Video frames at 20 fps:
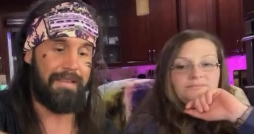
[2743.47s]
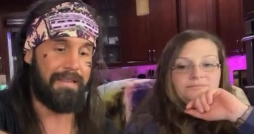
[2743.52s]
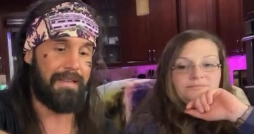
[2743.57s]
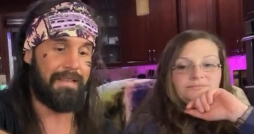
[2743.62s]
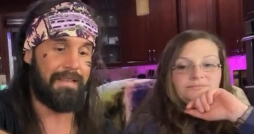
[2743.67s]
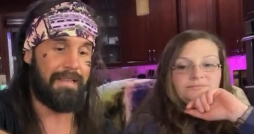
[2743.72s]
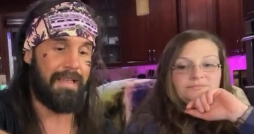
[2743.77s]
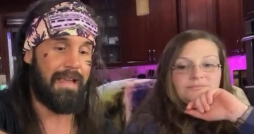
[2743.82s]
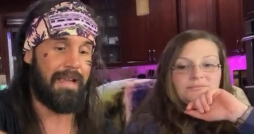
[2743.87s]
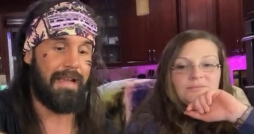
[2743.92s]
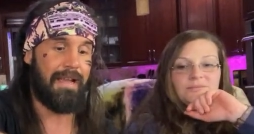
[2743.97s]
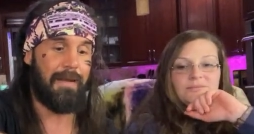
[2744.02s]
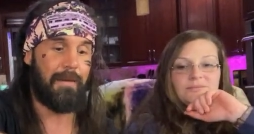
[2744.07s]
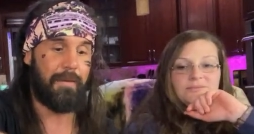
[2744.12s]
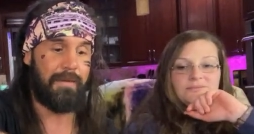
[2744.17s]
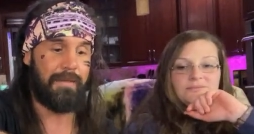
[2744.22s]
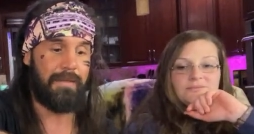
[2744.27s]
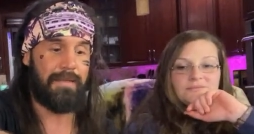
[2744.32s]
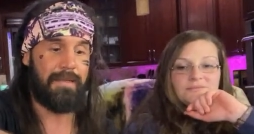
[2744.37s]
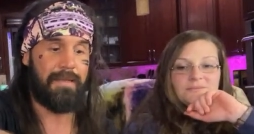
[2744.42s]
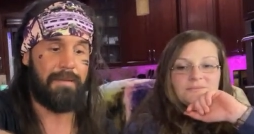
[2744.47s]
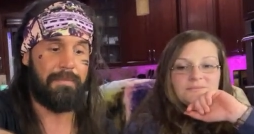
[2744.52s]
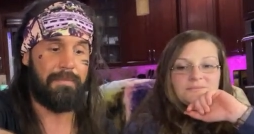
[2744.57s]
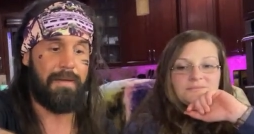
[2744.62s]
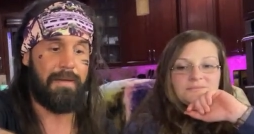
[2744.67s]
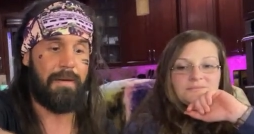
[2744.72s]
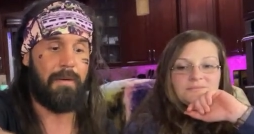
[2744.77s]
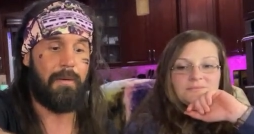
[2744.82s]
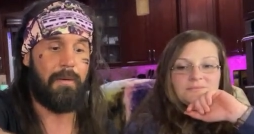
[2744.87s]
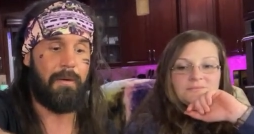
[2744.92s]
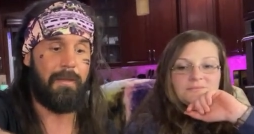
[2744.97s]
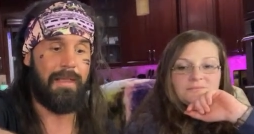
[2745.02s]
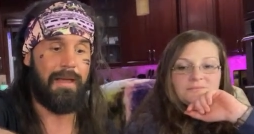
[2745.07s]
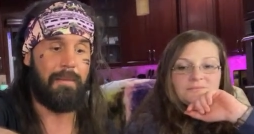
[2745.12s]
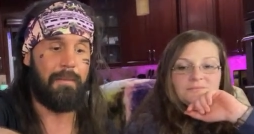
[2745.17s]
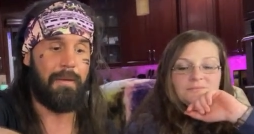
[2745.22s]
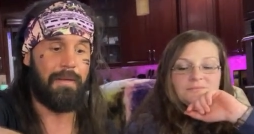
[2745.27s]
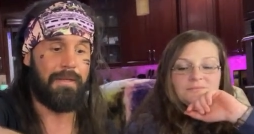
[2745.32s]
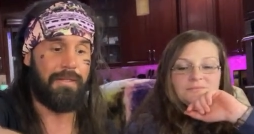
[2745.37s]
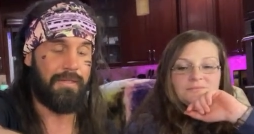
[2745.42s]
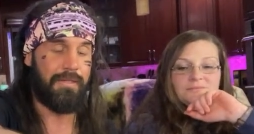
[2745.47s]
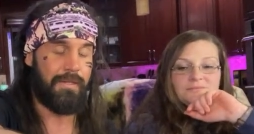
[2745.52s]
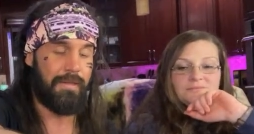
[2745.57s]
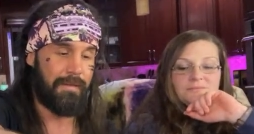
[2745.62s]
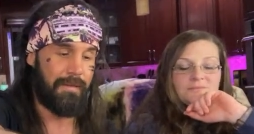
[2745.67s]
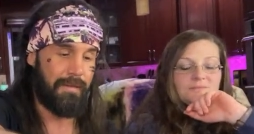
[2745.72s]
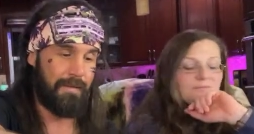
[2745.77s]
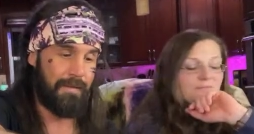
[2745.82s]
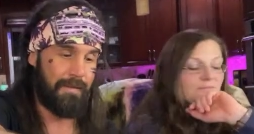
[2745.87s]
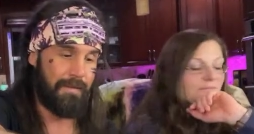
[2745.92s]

Speaker 1: didn't get to hang out with him all that much,